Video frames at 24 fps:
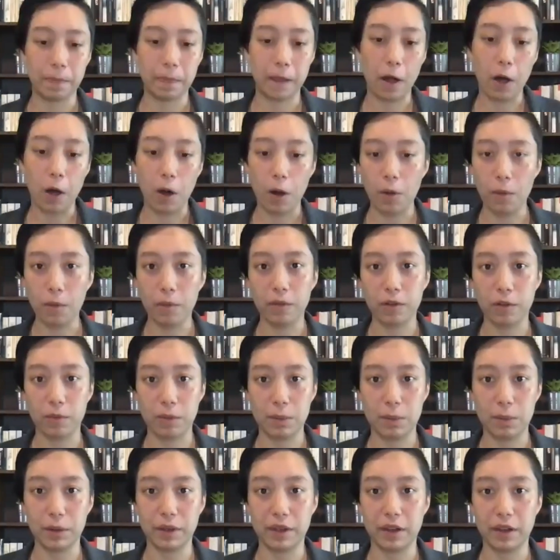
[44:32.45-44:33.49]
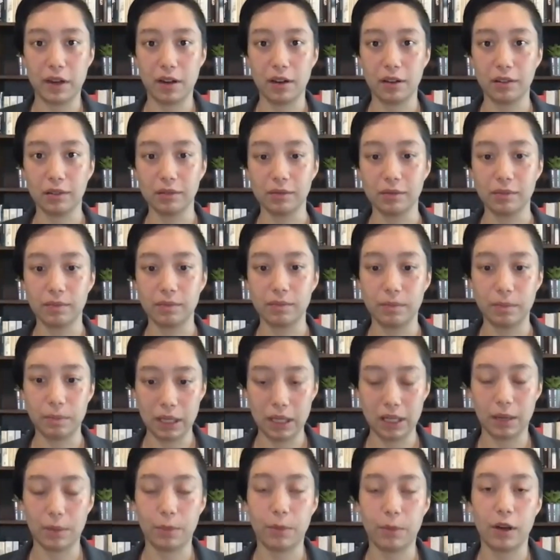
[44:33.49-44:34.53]
home for people that are
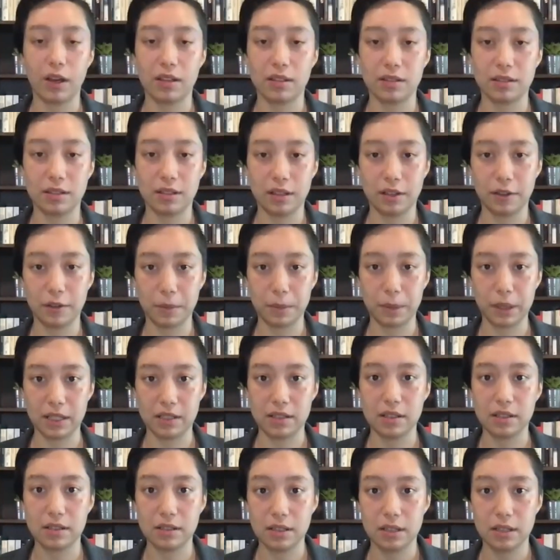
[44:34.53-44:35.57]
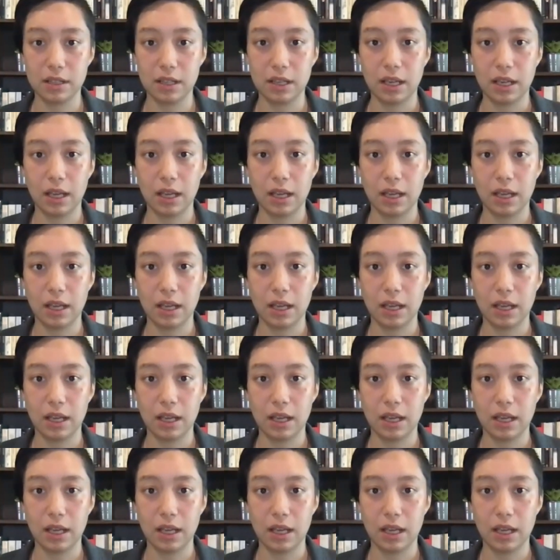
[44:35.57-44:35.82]
being oppressed in other places.